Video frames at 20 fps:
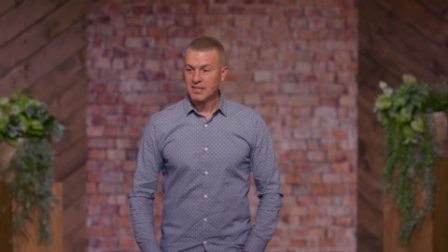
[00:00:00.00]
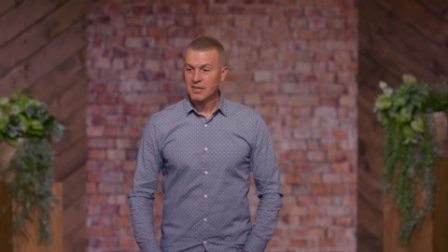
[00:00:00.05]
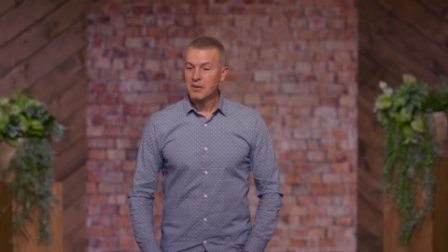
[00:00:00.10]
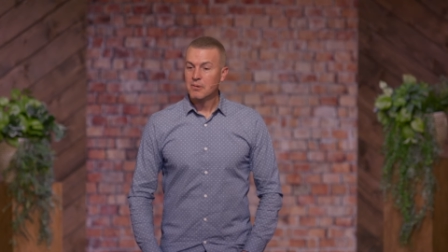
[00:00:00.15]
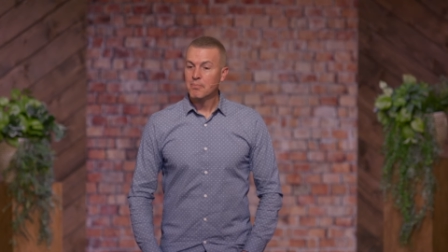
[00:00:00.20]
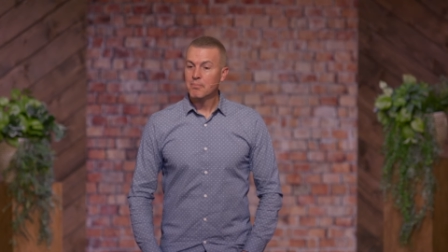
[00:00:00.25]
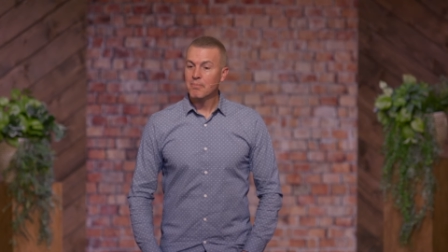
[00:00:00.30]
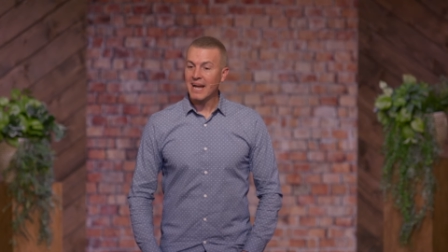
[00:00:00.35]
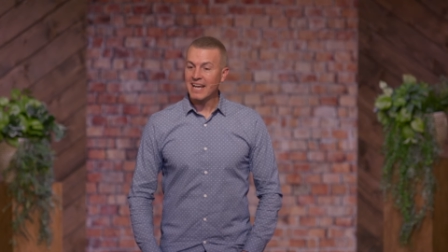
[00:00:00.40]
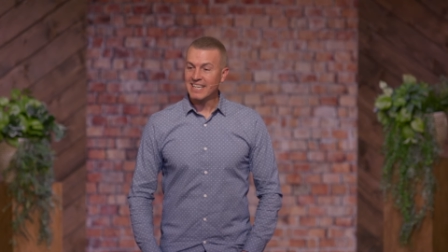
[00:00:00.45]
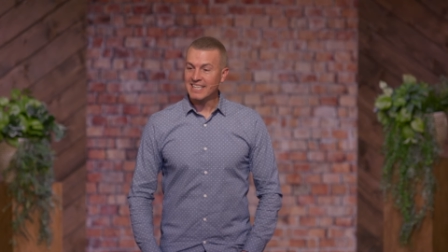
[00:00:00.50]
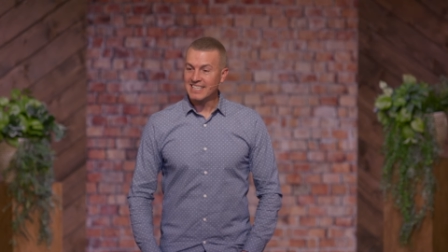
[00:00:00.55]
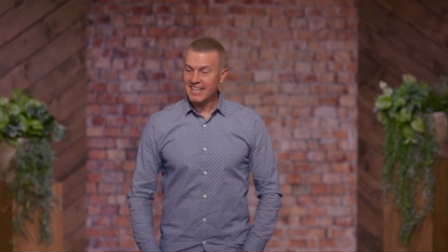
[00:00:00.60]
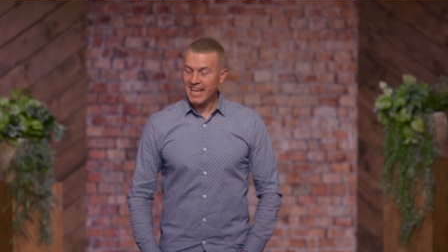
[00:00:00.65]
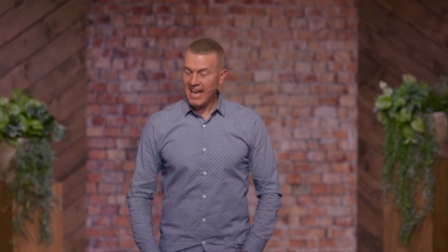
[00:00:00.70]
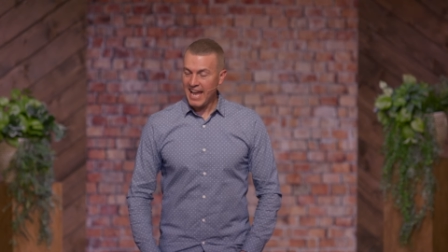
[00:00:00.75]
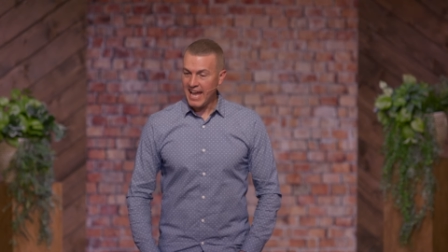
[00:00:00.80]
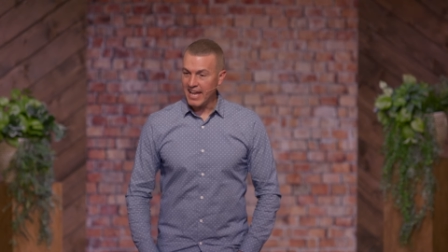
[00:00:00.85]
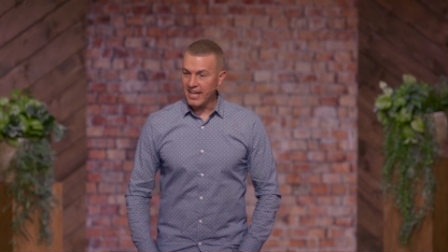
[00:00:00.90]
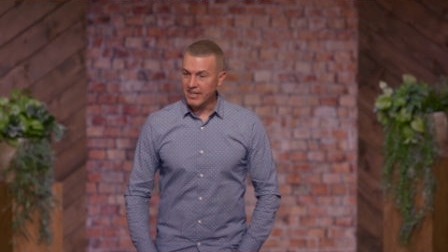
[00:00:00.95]
My
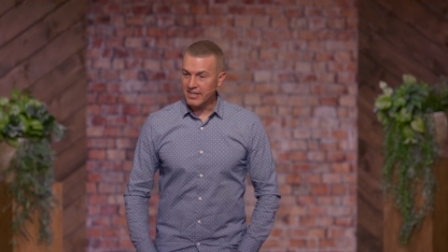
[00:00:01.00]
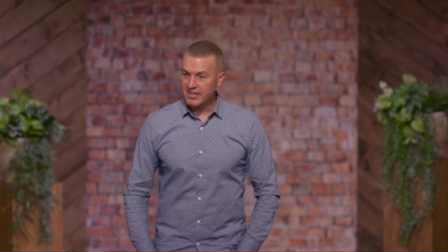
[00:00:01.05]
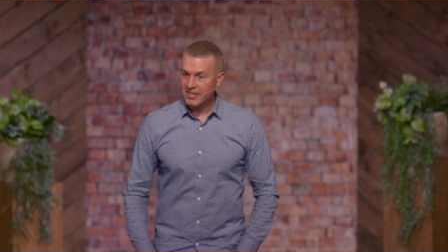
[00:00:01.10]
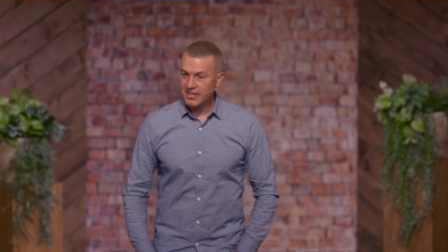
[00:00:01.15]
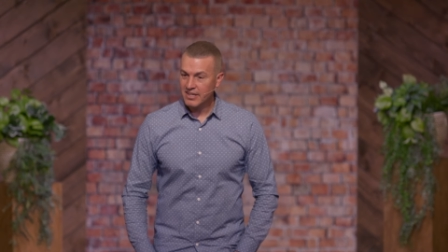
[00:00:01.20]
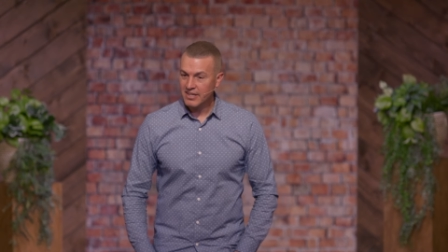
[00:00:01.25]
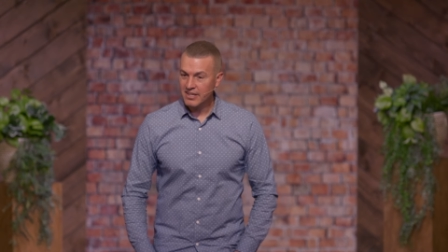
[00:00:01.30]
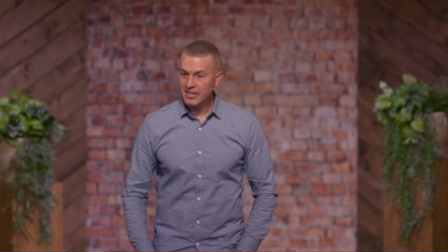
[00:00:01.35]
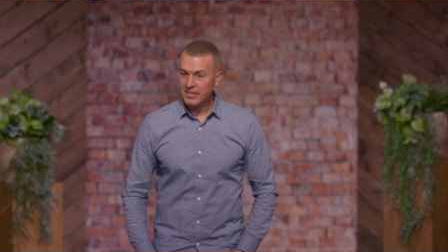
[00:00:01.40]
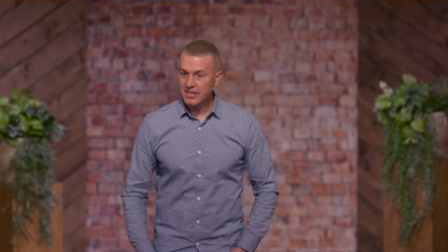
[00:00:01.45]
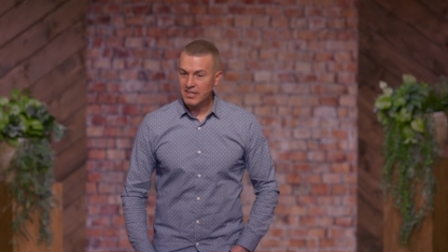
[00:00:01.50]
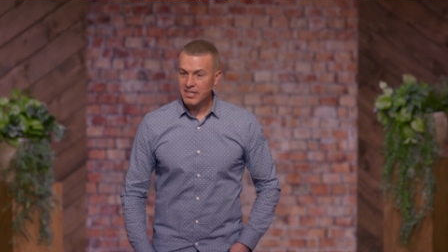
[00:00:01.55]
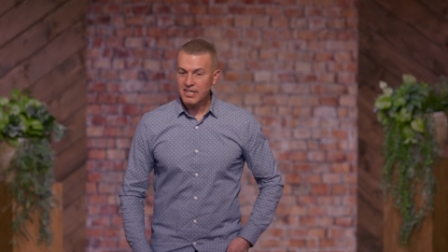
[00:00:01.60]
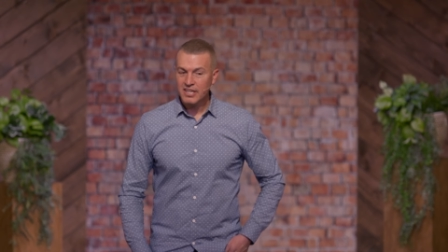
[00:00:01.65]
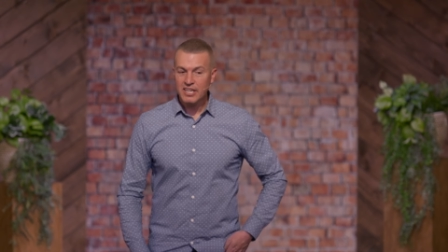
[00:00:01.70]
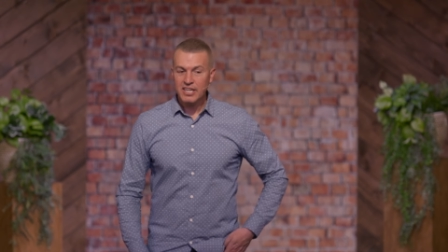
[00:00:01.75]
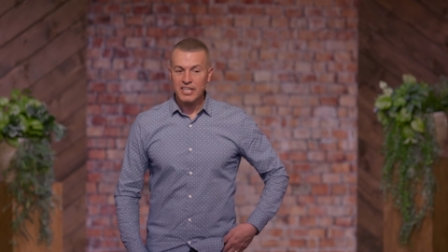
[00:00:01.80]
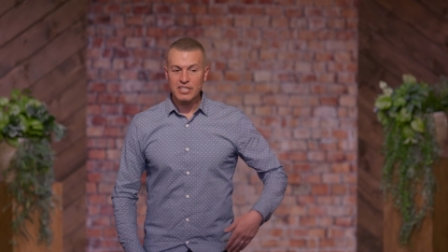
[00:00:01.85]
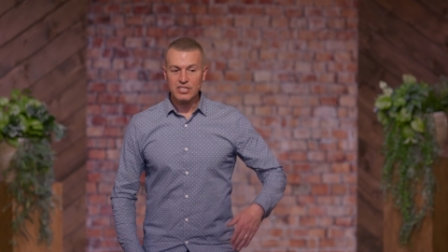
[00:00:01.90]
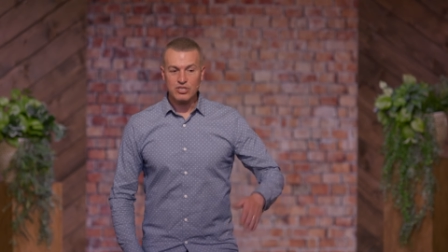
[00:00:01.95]
dad
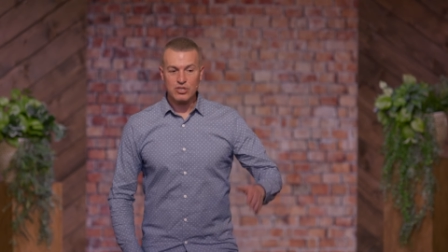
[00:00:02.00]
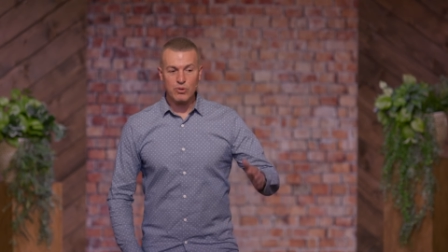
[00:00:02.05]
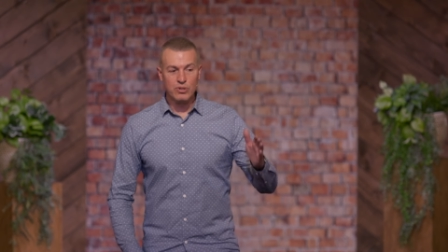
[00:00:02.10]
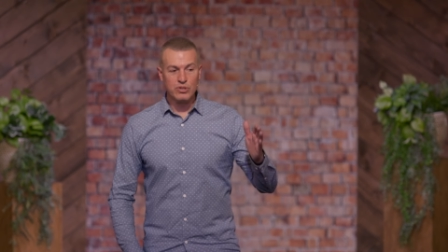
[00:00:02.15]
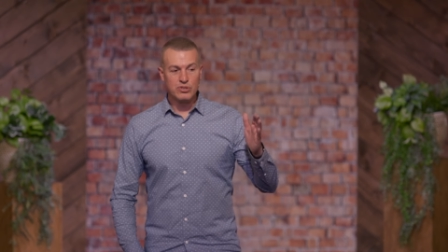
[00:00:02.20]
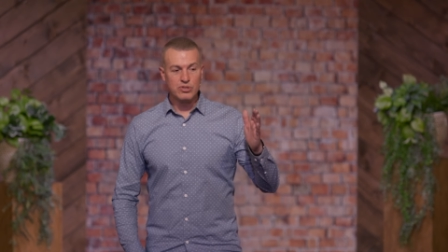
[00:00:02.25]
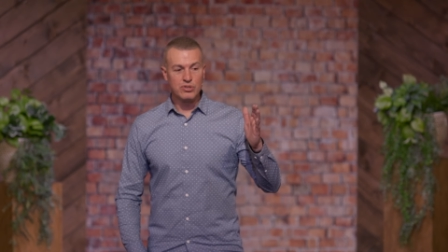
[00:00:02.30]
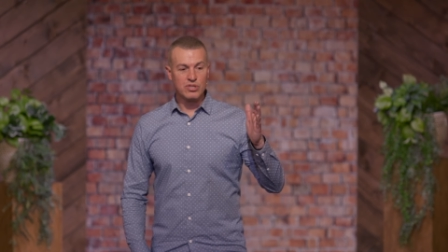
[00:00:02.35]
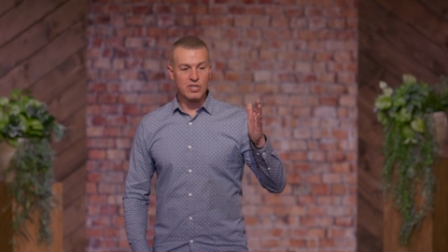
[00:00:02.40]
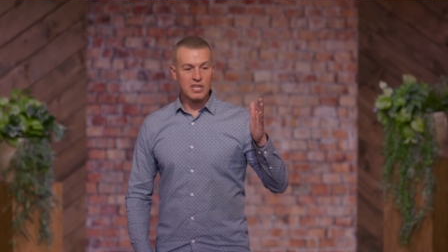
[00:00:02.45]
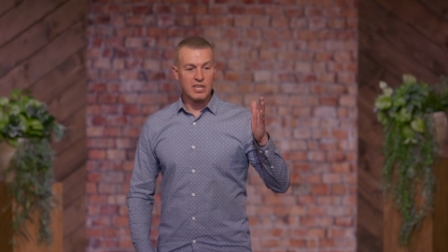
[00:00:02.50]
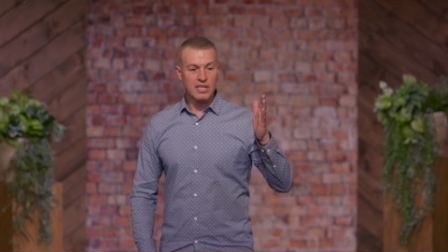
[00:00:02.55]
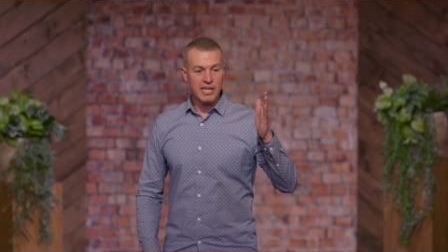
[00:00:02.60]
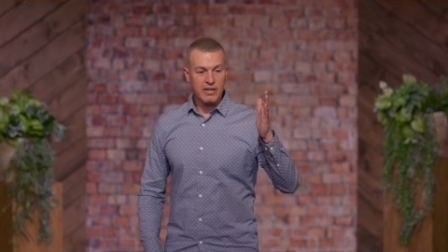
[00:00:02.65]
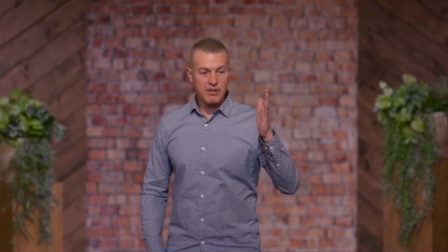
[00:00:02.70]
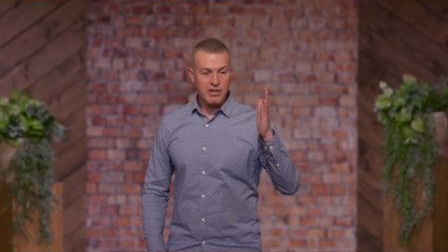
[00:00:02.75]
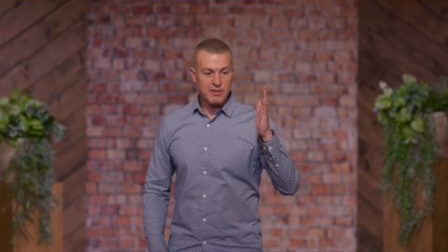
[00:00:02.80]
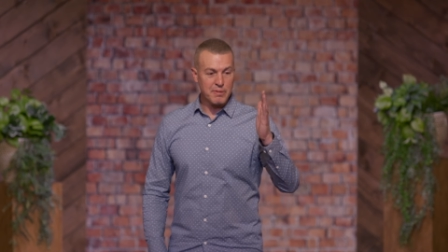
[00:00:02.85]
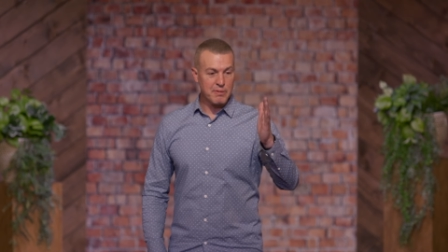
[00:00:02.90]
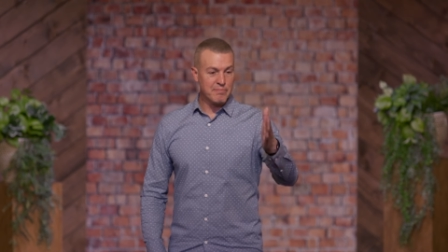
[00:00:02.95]
is going to
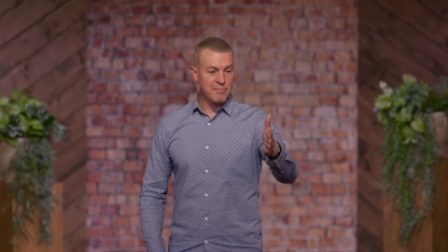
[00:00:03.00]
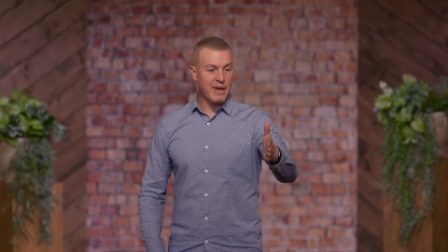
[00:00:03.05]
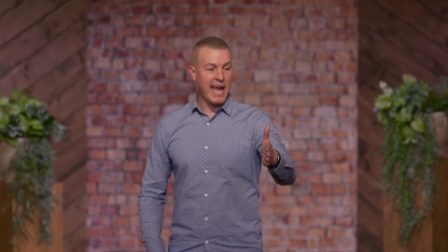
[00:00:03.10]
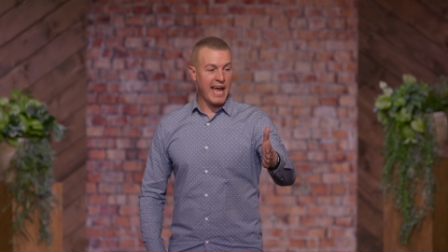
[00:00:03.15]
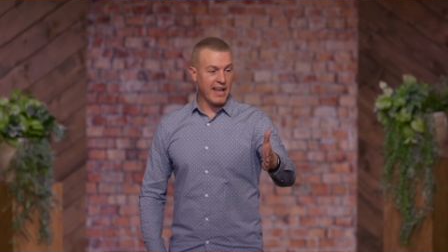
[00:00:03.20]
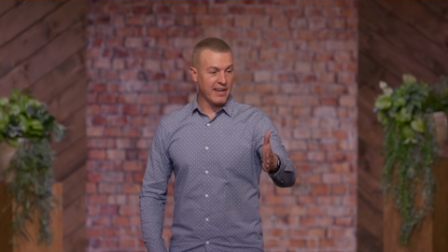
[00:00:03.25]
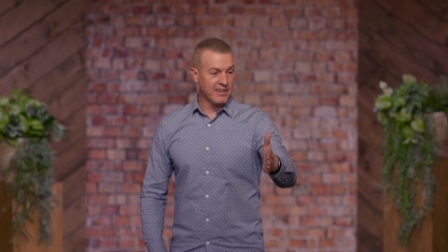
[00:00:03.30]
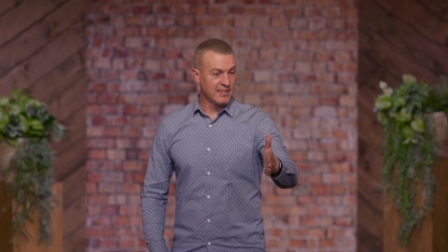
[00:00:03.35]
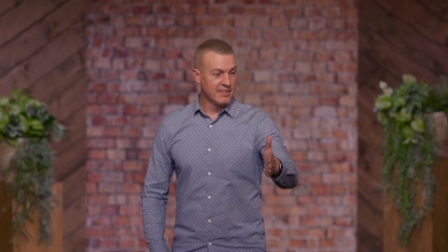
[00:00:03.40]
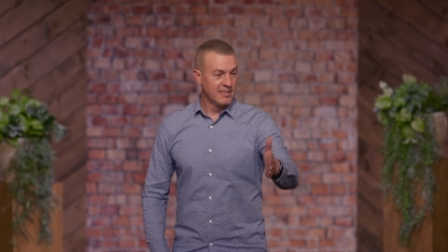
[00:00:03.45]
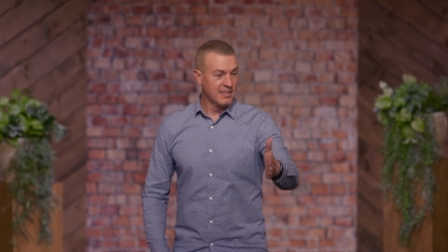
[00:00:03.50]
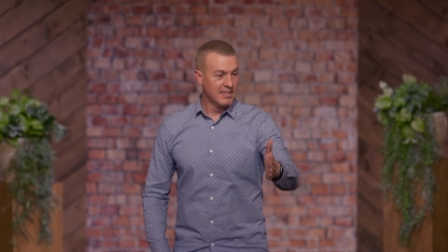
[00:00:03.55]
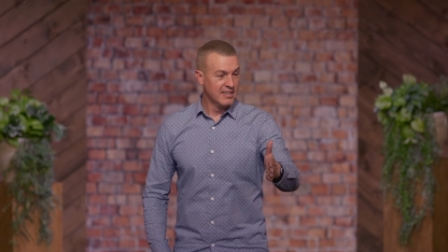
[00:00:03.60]
declare I'm a man,